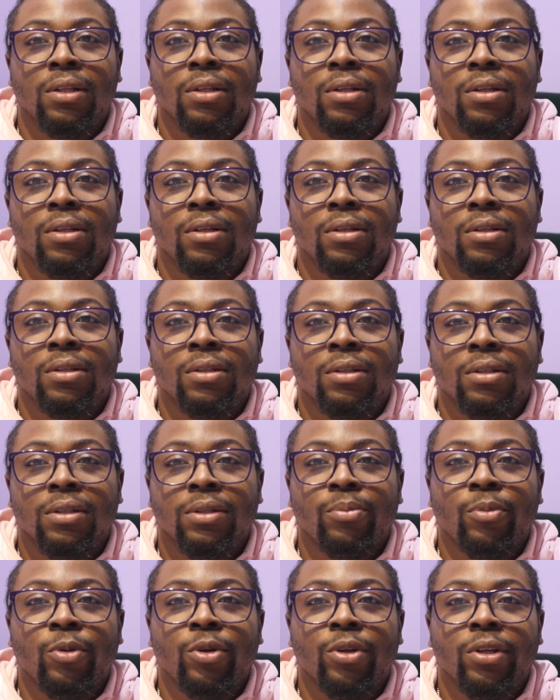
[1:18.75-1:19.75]
the
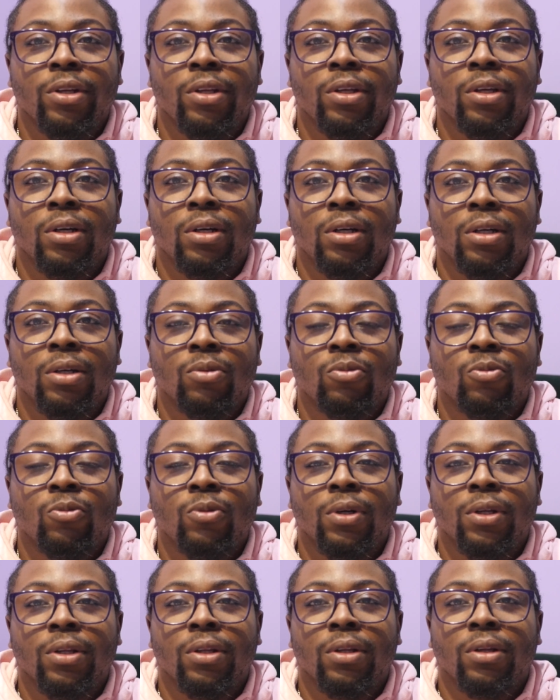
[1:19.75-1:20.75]
community on
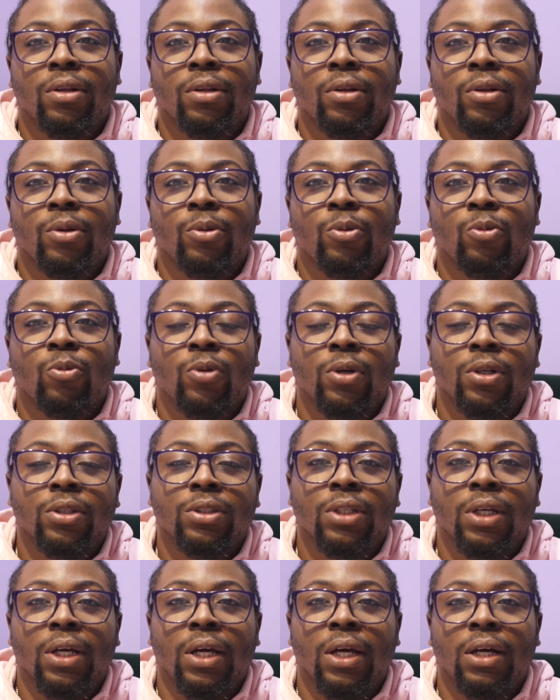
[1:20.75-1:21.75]
what they would want
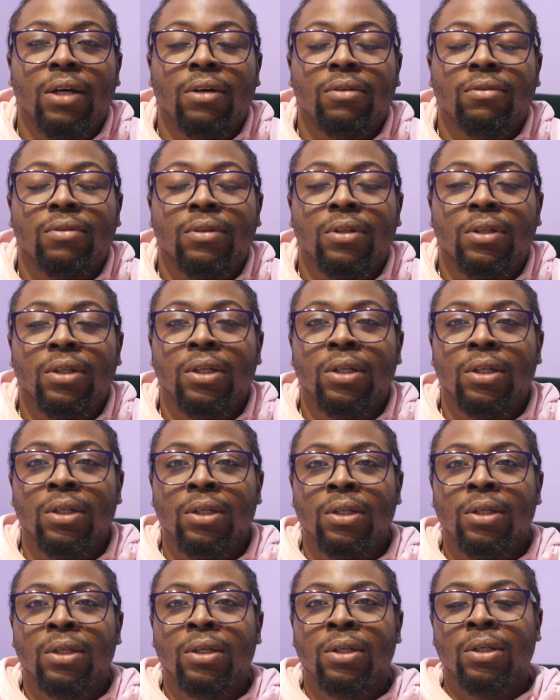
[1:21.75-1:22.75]
to have,
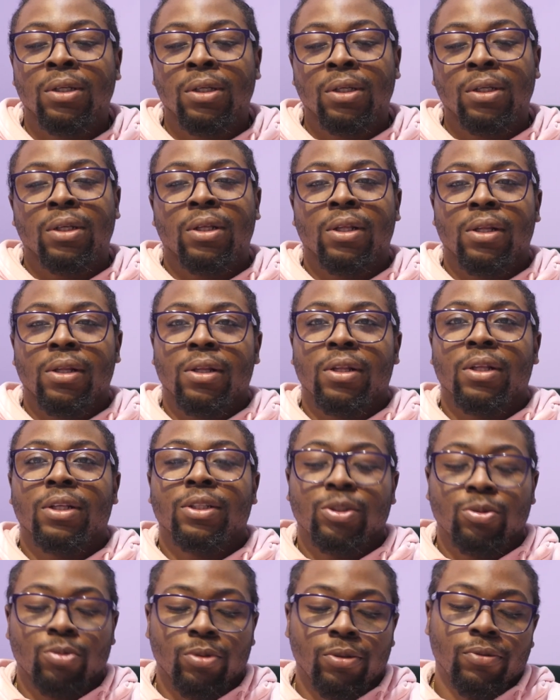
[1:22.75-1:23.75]

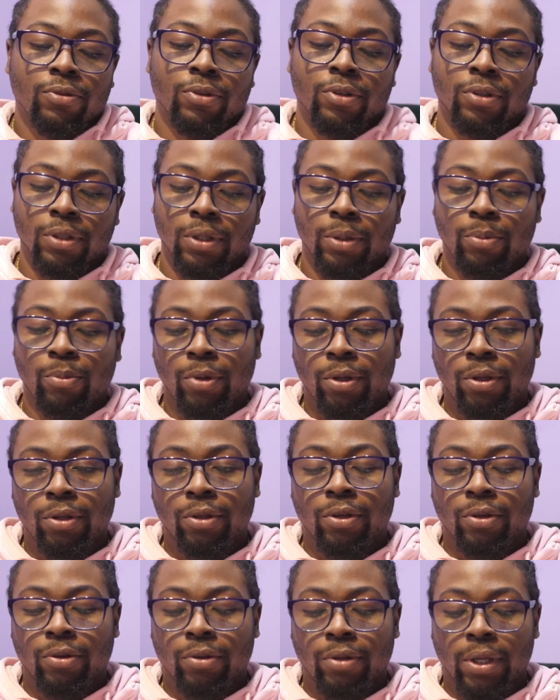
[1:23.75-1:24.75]
this reefer let me
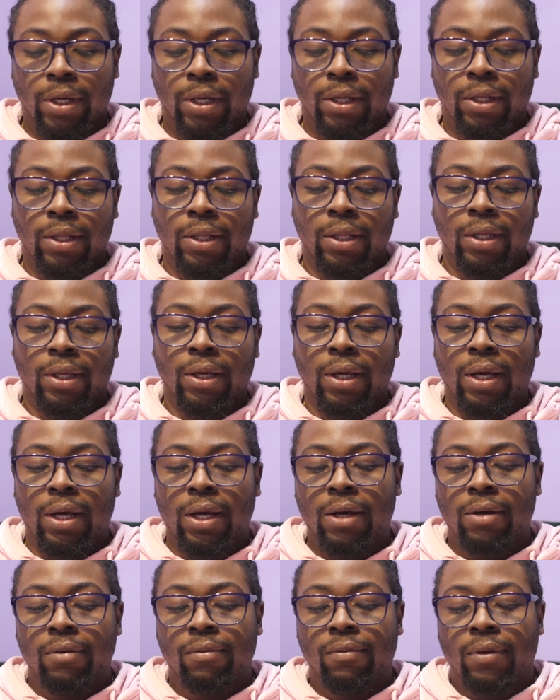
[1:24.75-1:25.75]
know that they
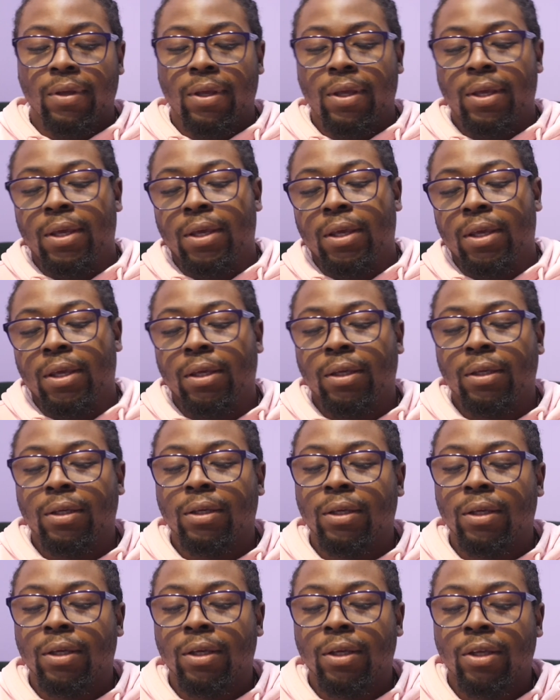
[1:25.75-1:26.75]
have a
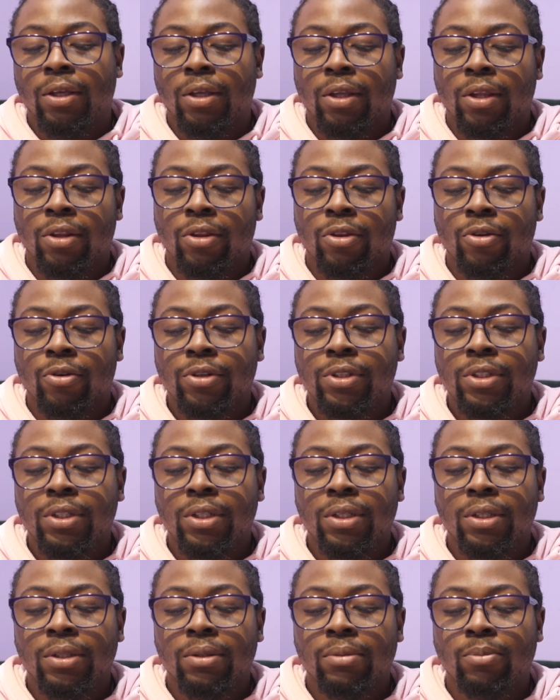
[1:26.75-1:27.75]

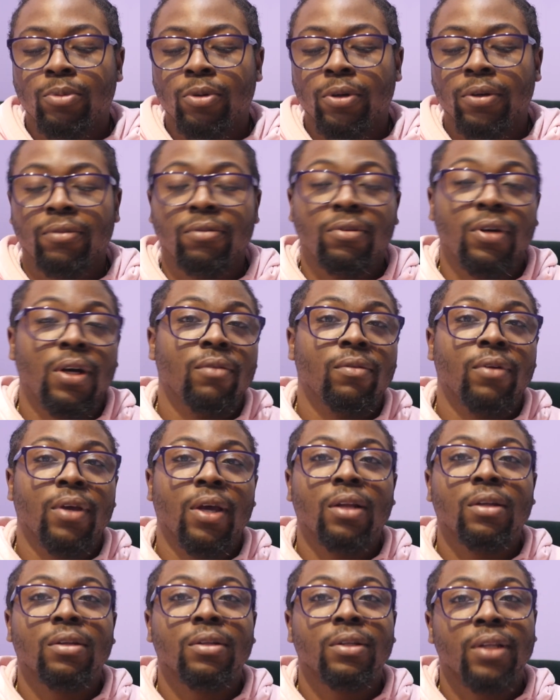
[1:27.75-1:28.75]
13.5
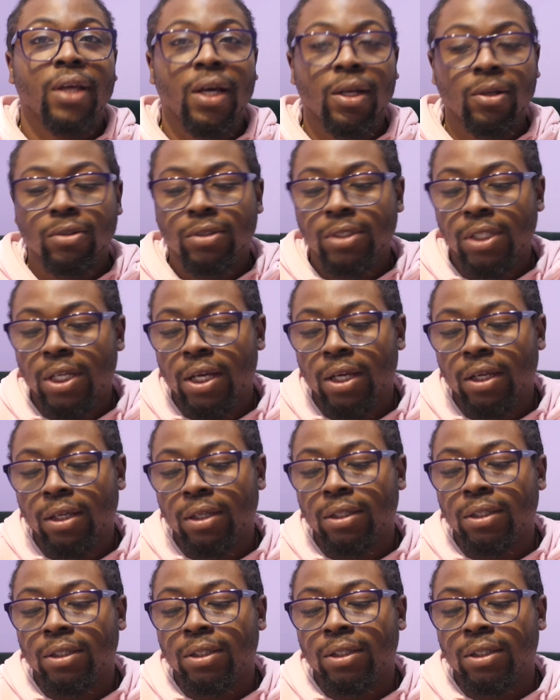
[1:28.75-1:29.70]
gallon nano tank,